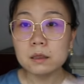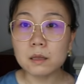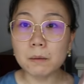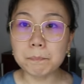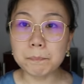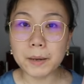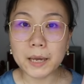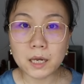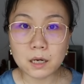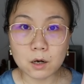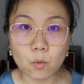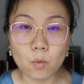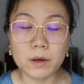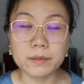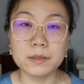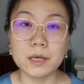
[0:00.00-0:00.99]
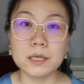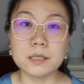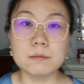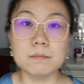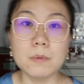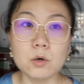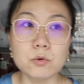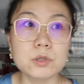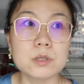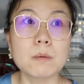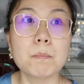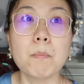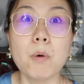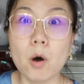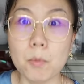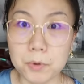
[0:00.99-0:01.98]
The pink one is most the
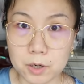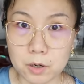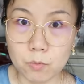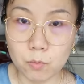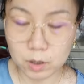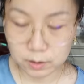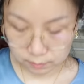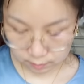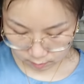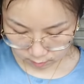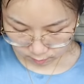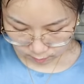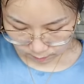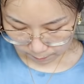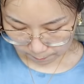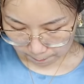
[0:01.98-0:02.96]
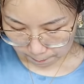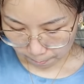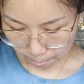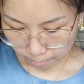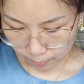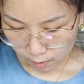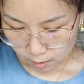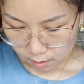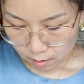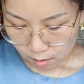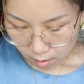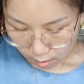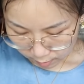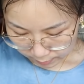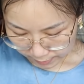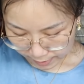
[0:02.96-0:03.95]
popular one.
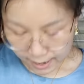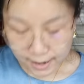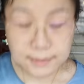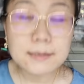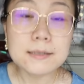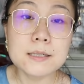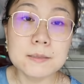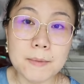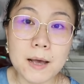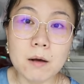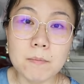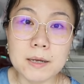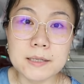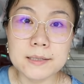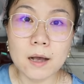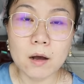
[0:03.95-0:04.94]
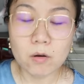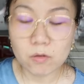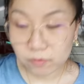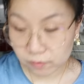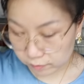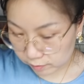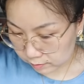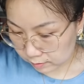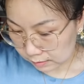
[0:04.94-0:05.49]
I had a smell myself.